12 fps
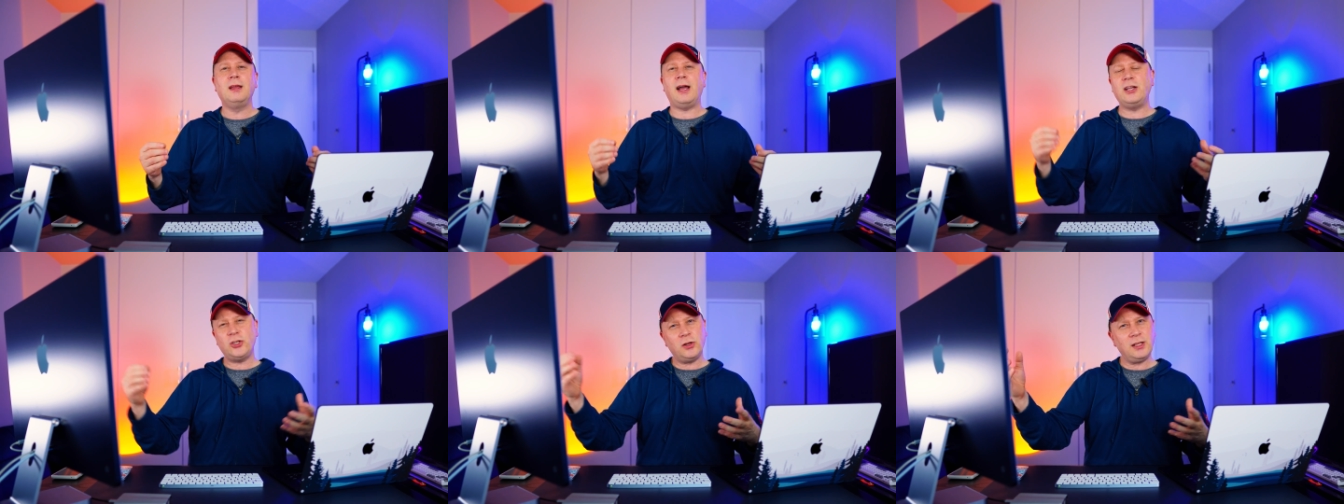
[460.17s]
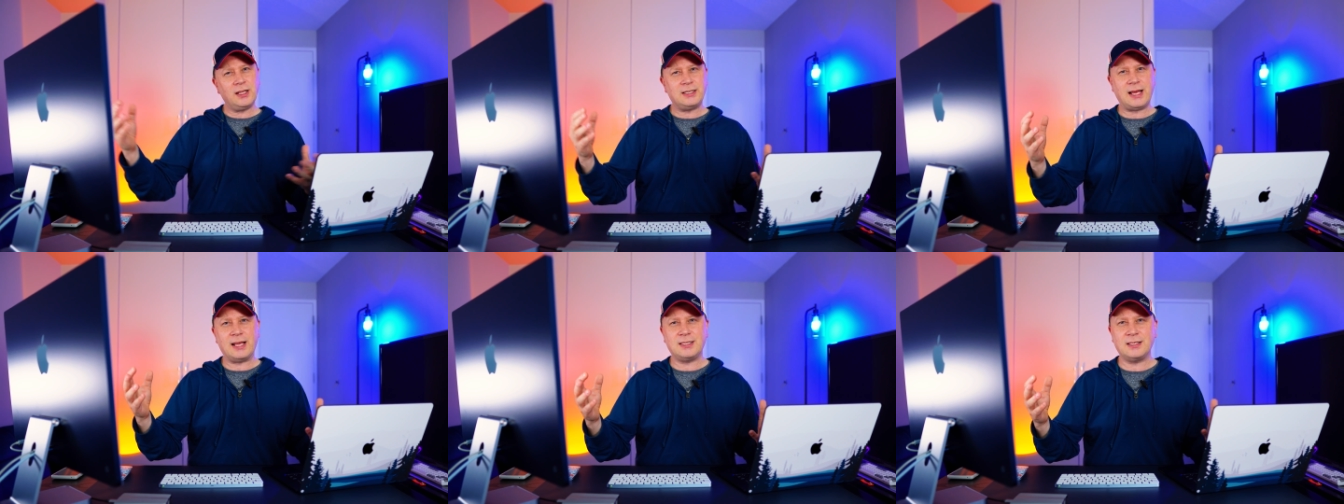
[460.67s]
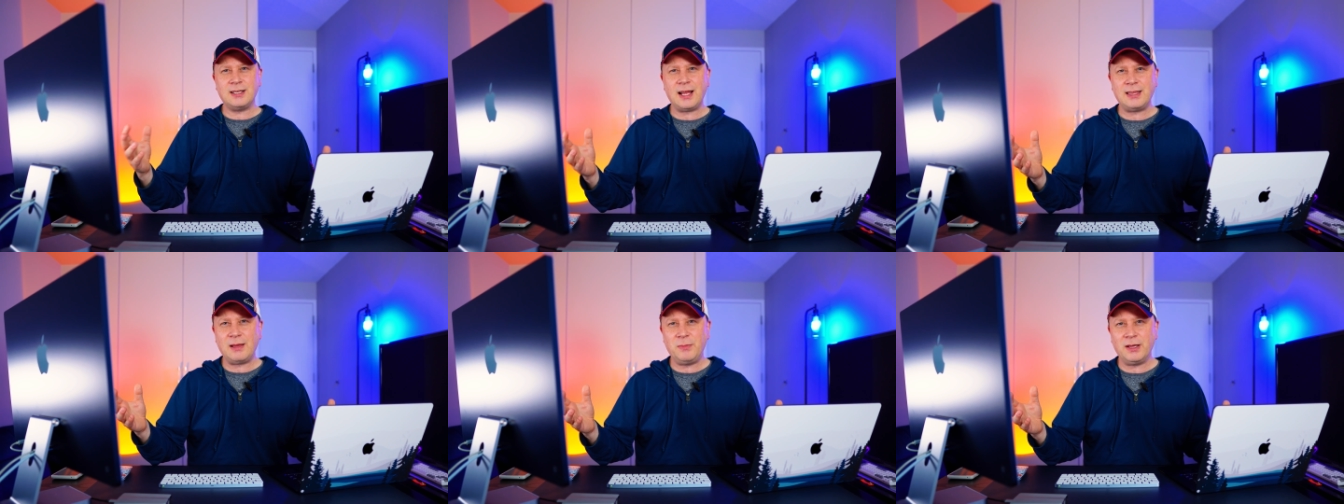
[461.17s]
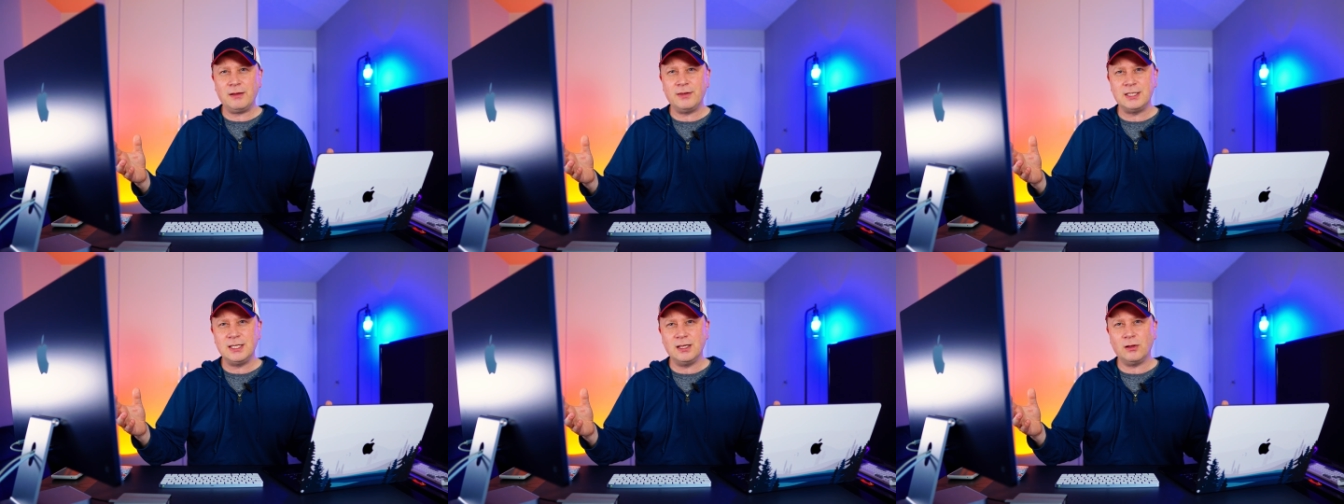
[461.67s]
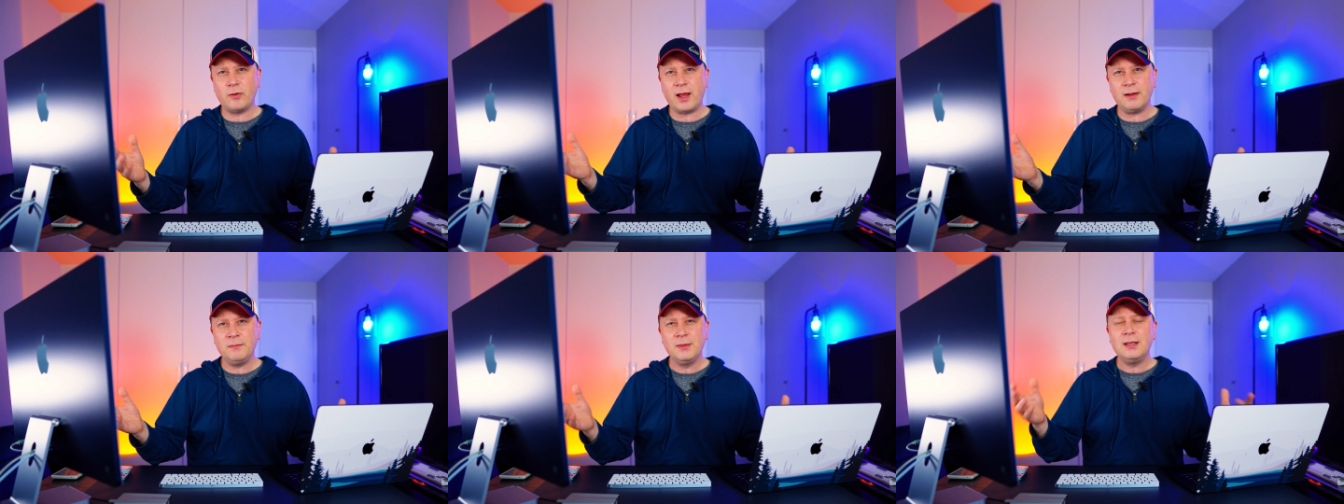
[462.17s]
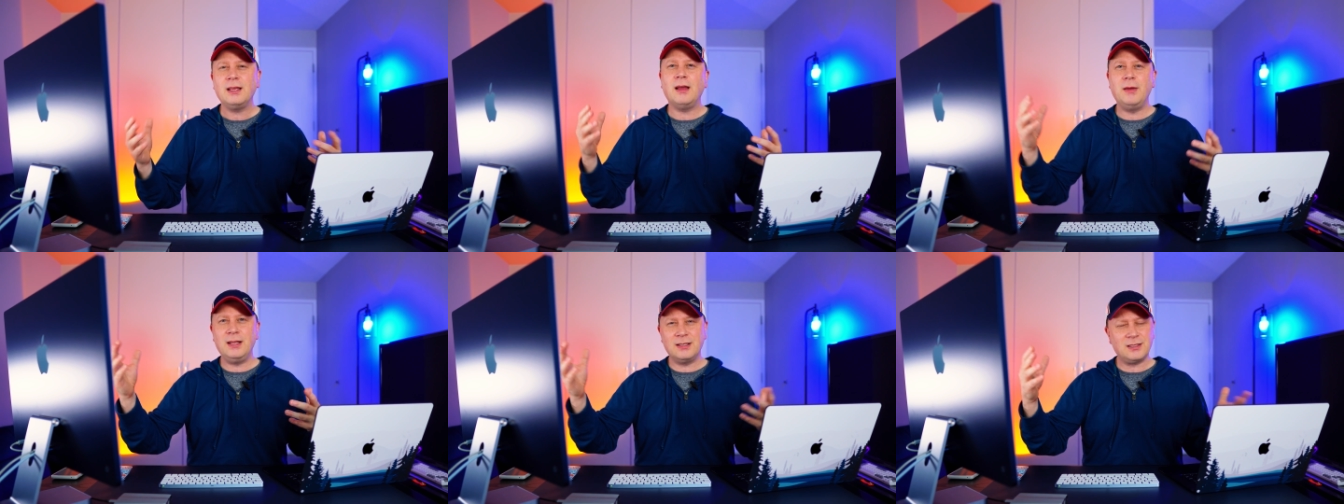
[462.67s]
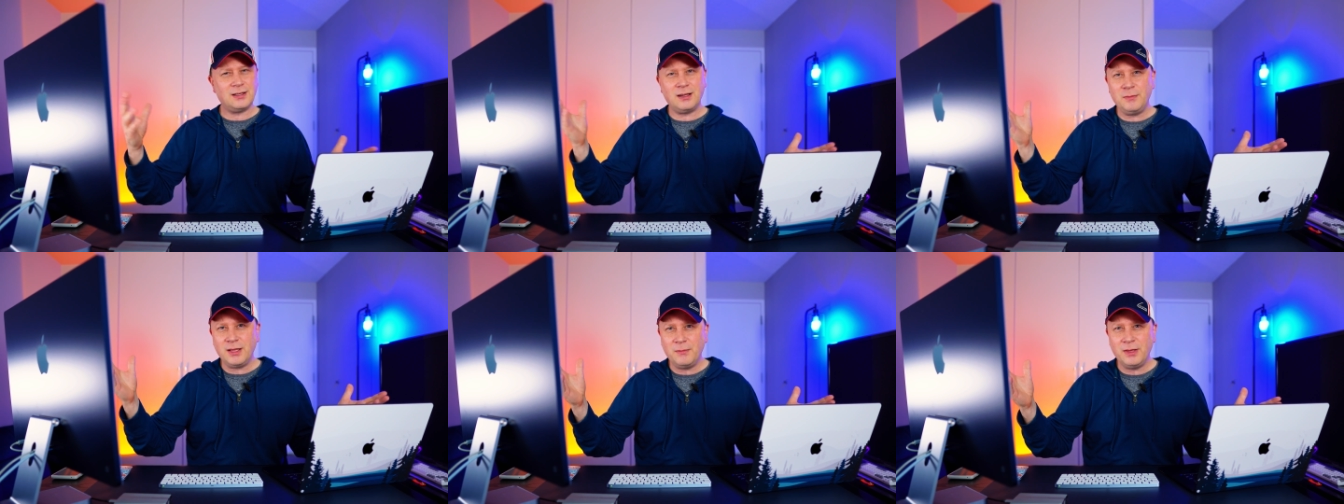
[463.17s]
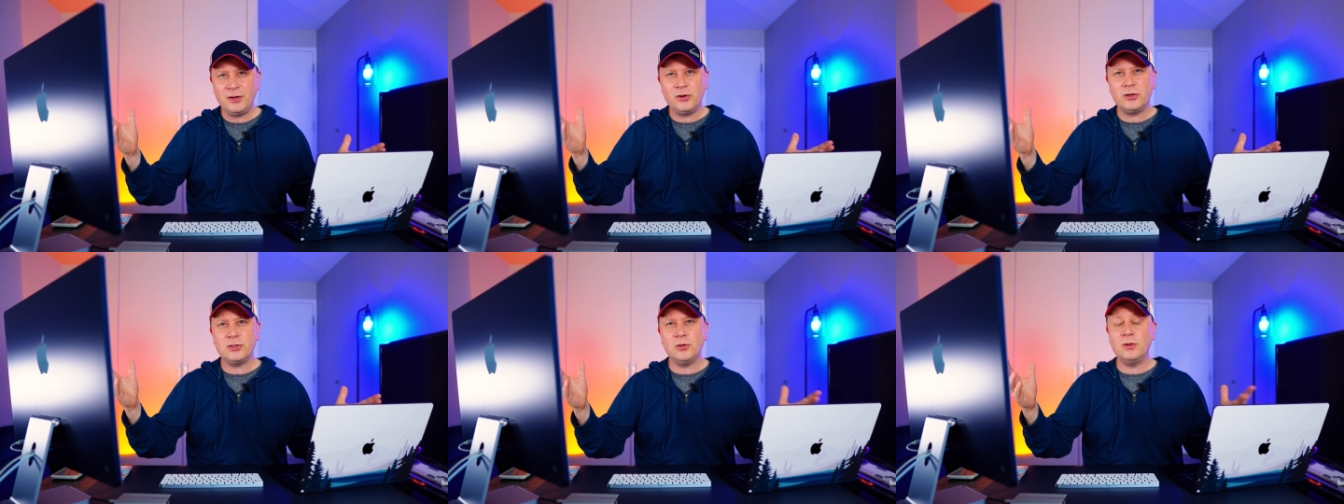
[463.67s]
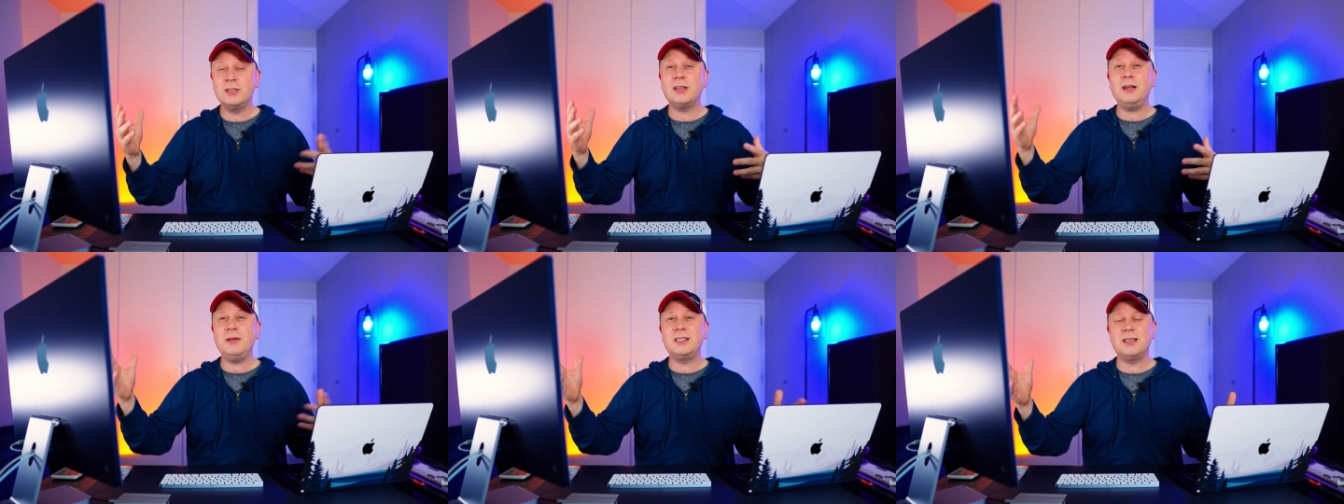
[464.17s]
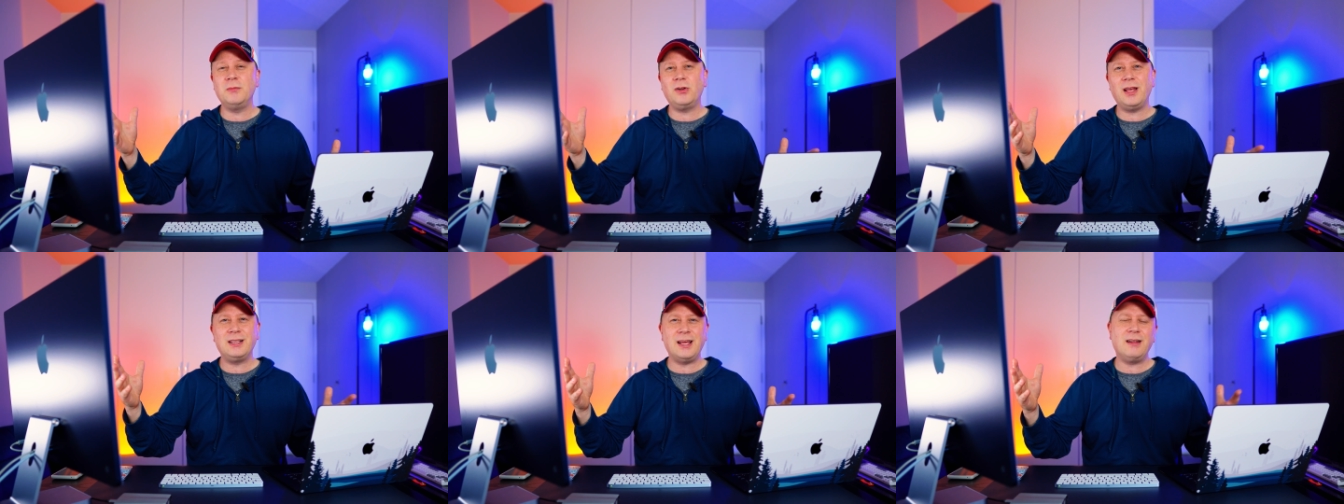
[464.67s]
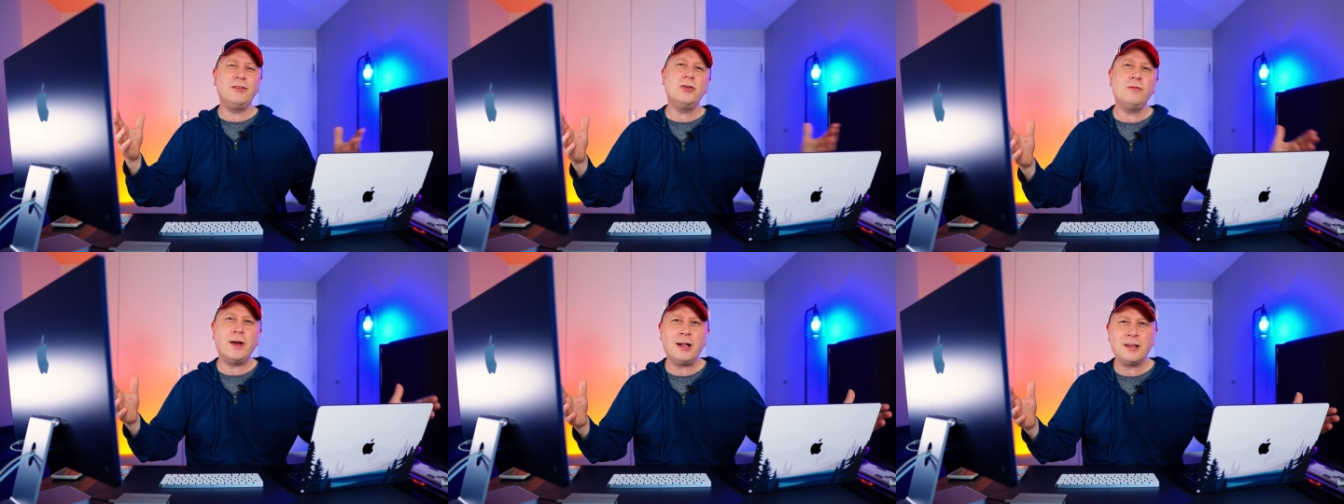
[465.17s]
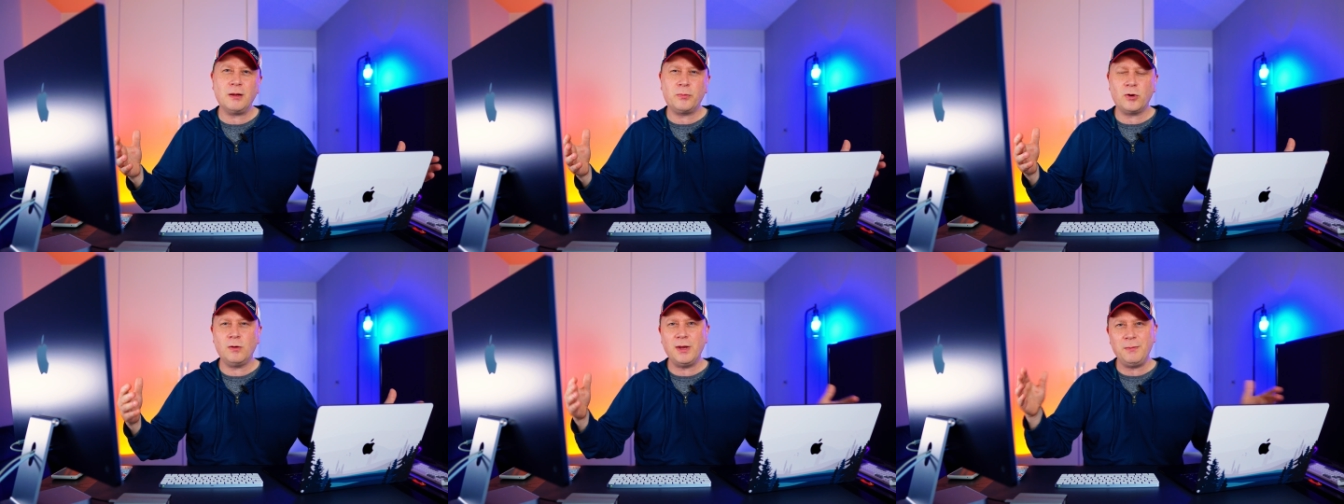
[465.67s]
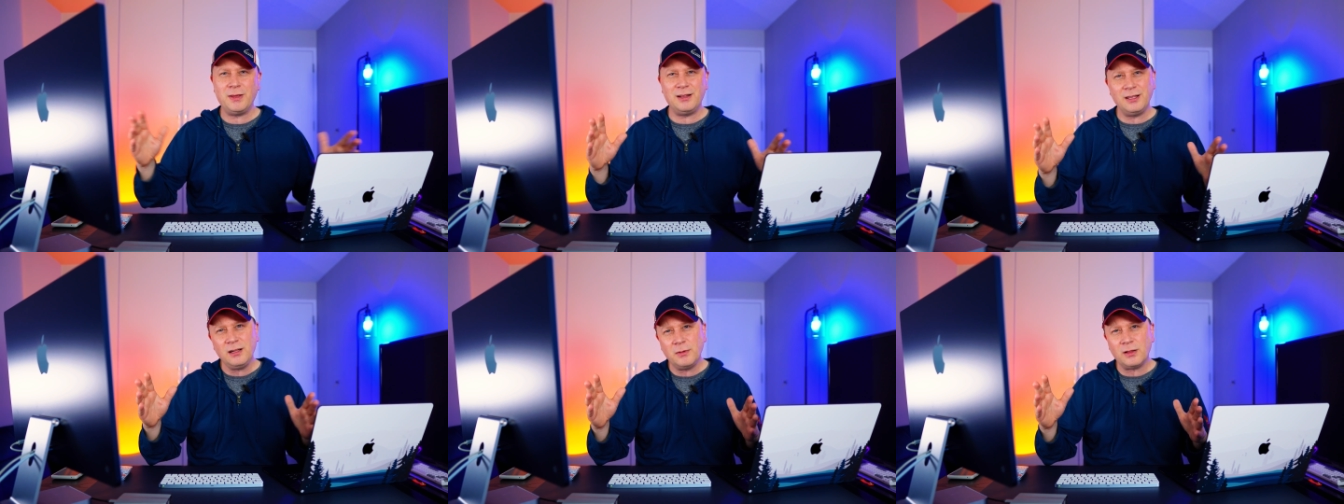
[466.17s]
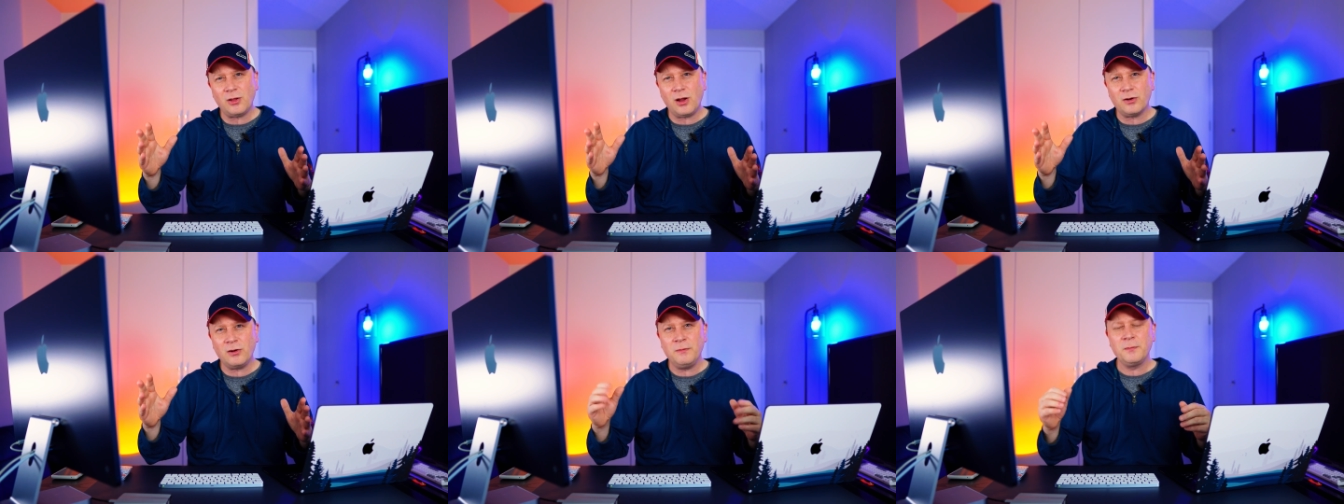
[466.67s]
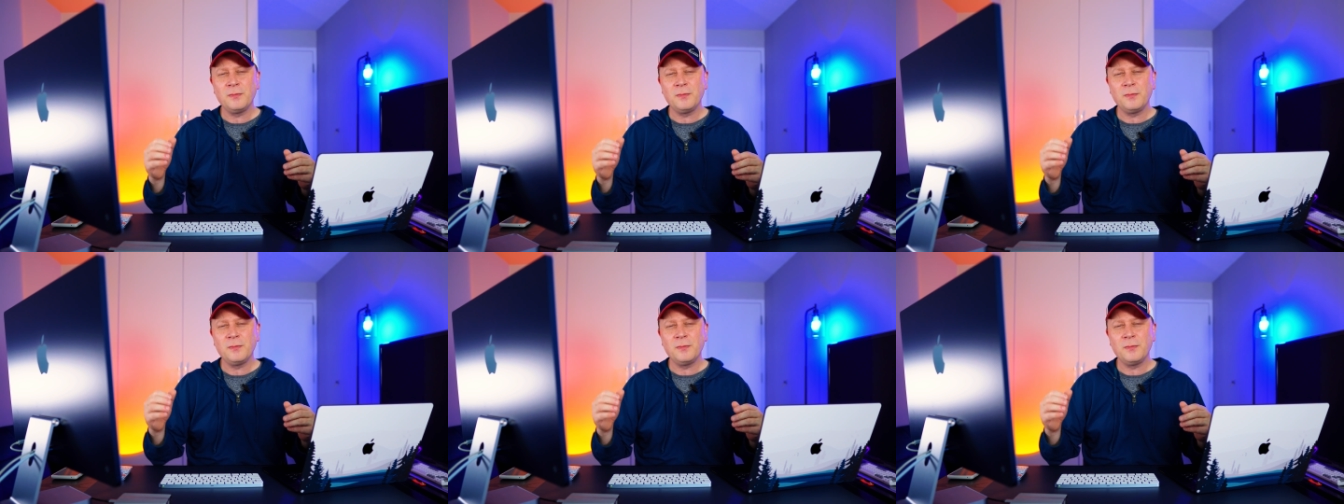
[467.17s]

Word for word: I showed you the test. It's not that big of a deal, right? I mean, it's going to be a minute or two, and it's going to be similar like that. If you do Final Cut Pro, it might be a little bit longer,